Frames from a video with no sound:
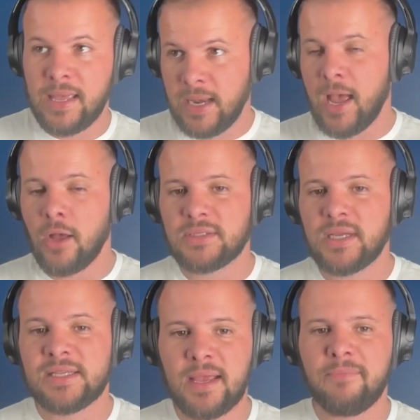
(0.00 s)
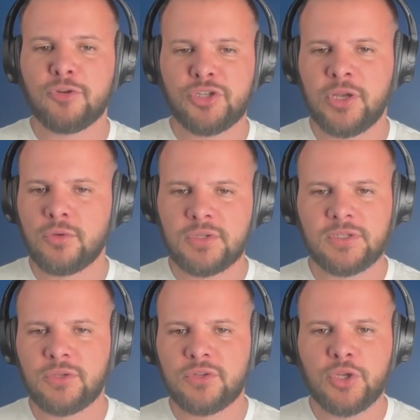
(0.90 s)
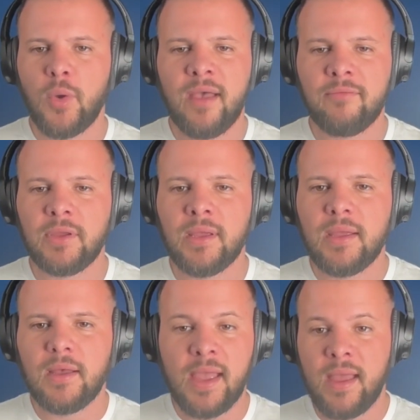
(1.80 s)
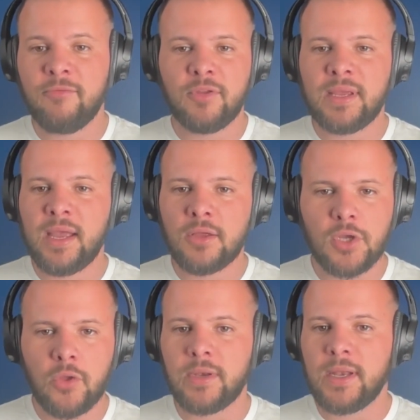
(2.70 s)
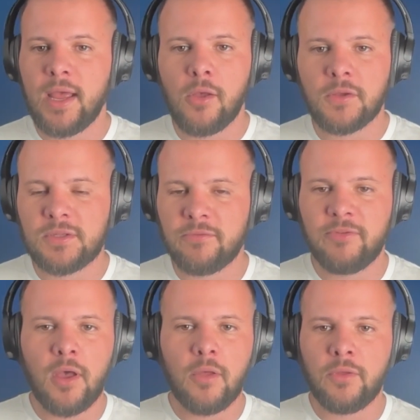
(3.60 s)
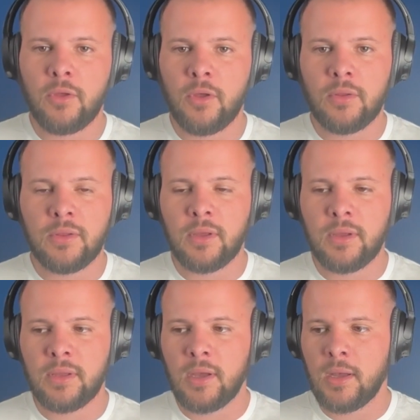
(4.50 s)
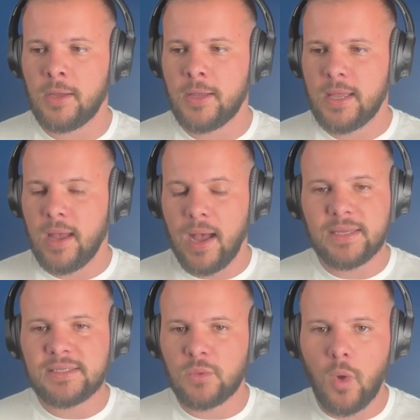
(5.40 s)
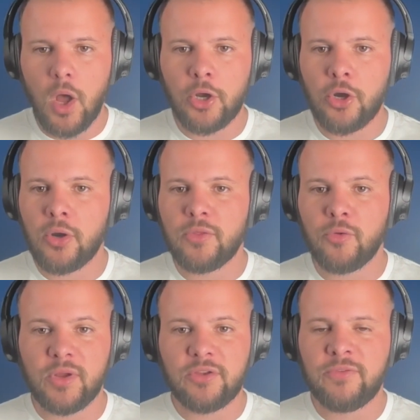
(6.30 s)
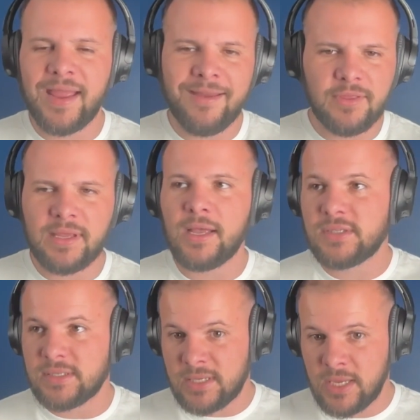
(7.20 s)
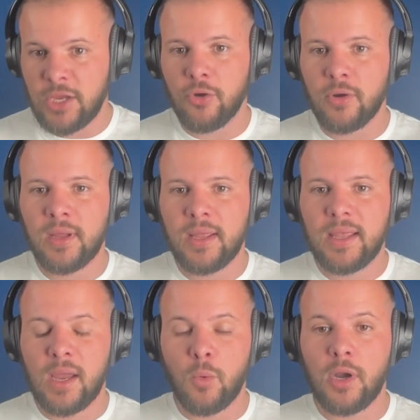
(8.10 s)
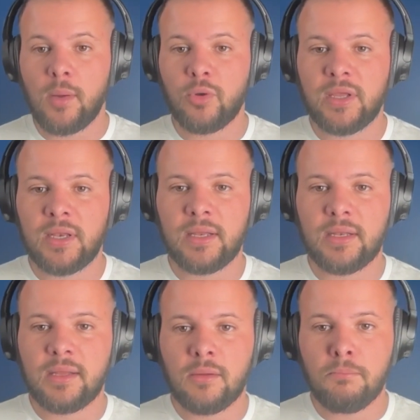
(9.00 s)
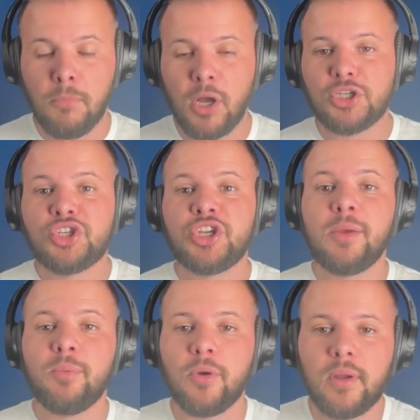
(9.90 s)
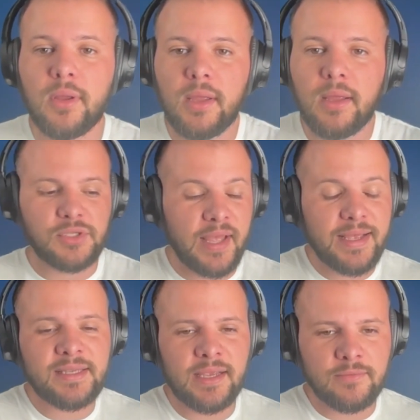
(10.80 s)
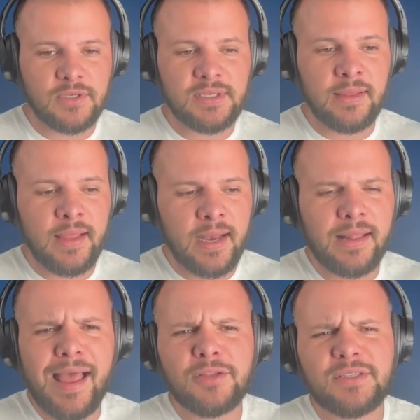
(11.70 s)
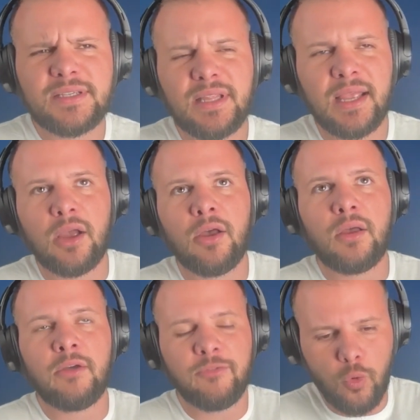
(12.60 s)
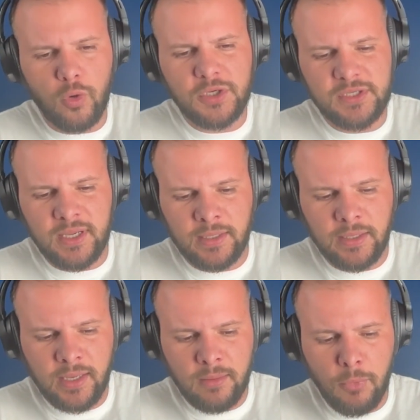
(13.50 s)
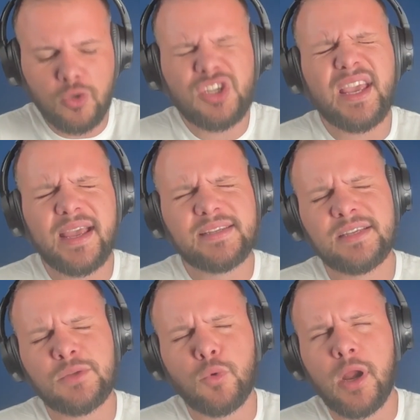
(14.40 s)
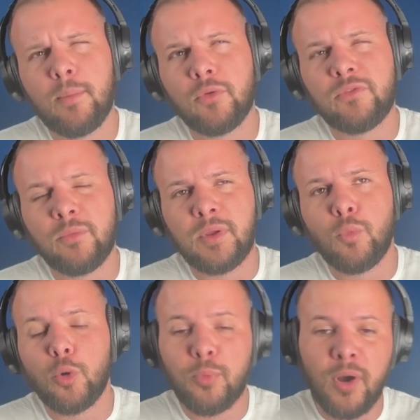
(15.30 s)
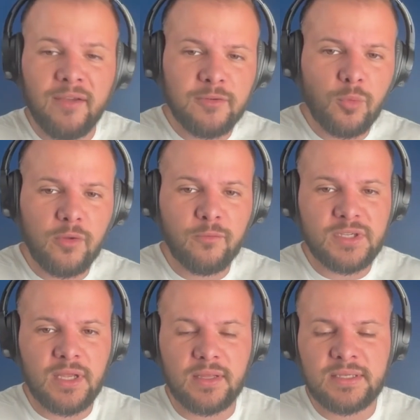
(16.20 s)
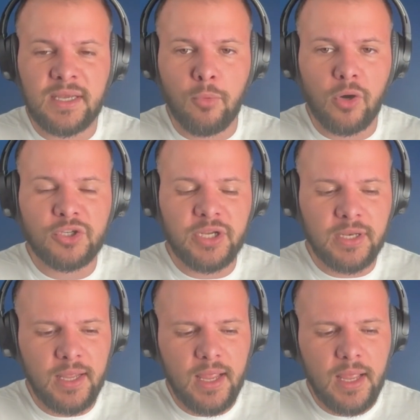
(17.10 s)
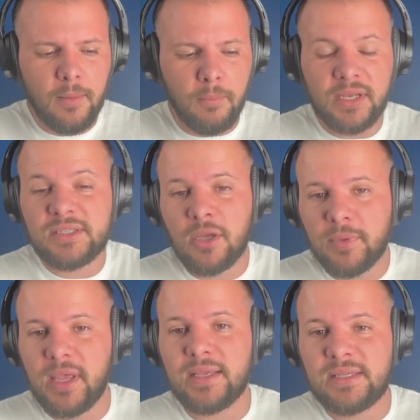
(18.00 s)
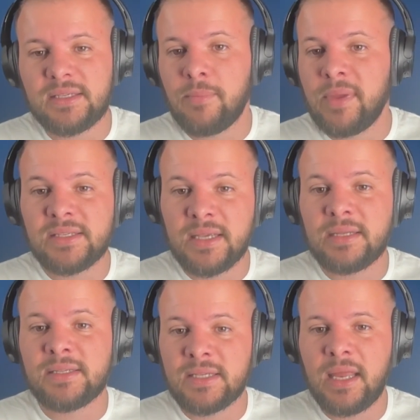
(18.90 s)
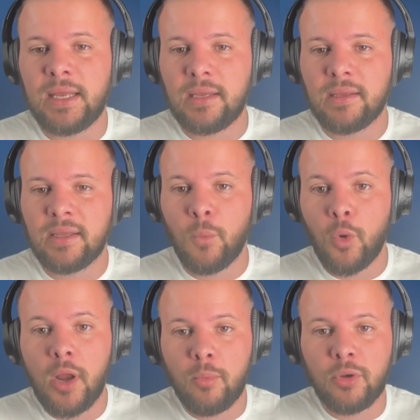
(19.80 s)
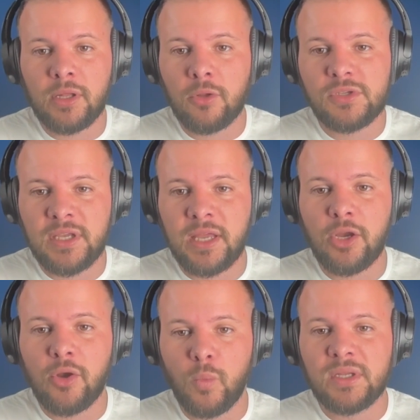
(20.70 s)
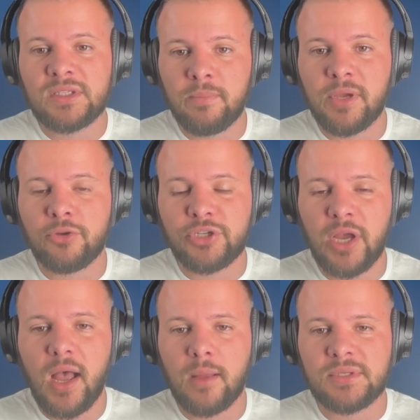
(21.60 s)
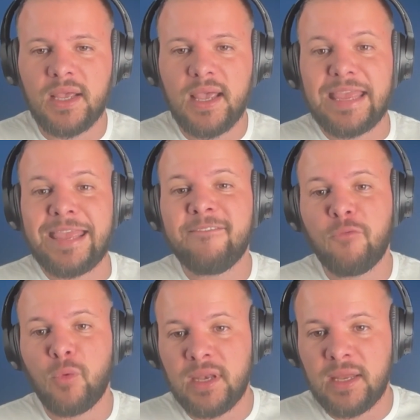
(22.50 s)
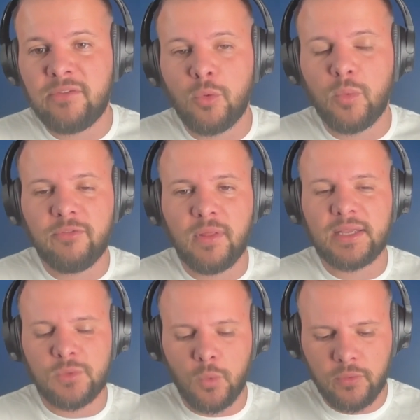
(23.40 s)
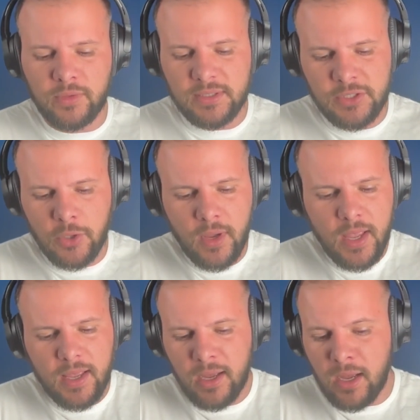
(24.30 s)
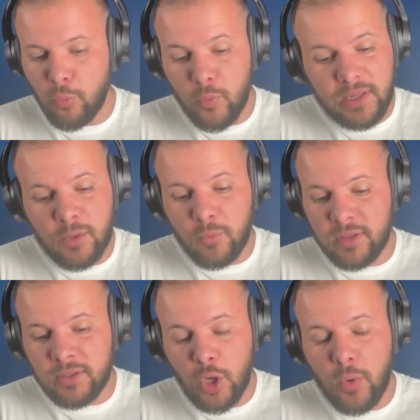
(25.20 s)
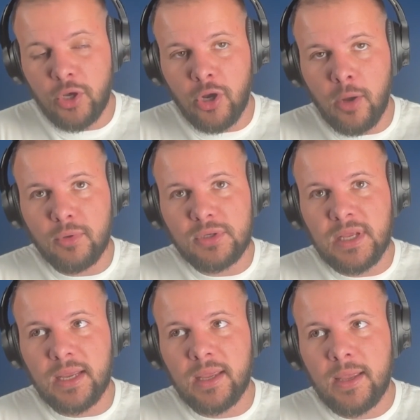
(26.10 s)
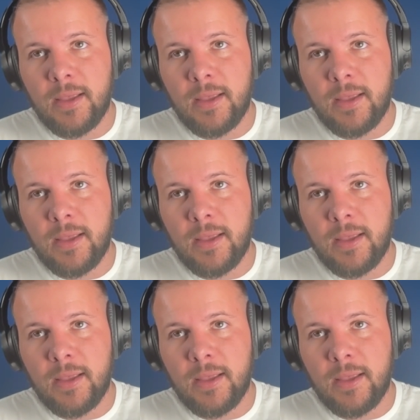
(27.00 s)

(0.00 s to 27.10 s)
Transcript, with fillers: in house except for shingles because they're so heavy. Everything else, all the nails, the felt, the uh, ice and water, the ridge, everything else is here and we're able to get it much cheaper. So that saves us. And that allows us, like, of course, in, in most cases, we're able to be more profitable if we sell at same margin. But in some cases, it means getting skinny. And we're able to get a little skinnier and win some bigger jobs if we need to and we feel like it's worth it. So, uh, really, with knowing your numbers, like